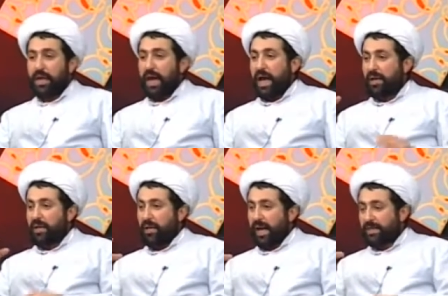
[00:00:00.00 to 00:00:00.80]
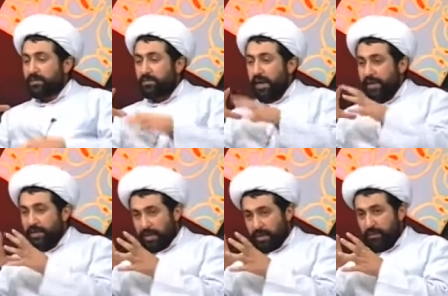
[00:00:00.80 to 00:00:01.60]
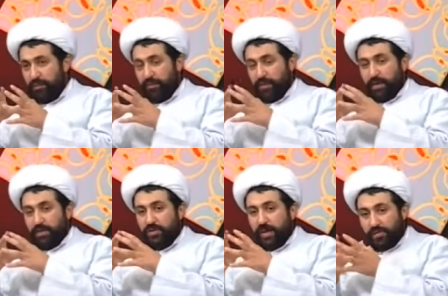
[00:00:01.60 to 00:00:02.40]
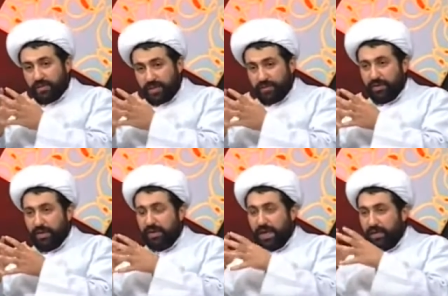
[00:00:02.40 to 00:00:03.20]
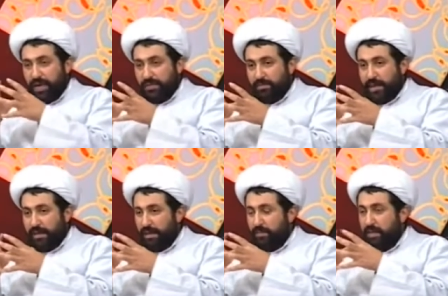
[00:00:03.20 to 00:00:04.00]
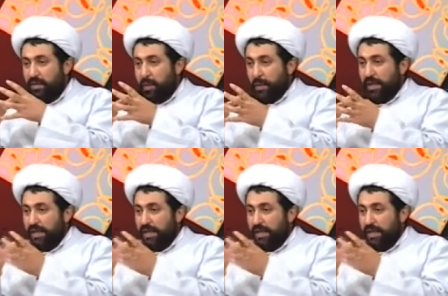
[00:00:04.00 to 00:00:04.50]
Allah has made them subservient. Allah has made them in the way that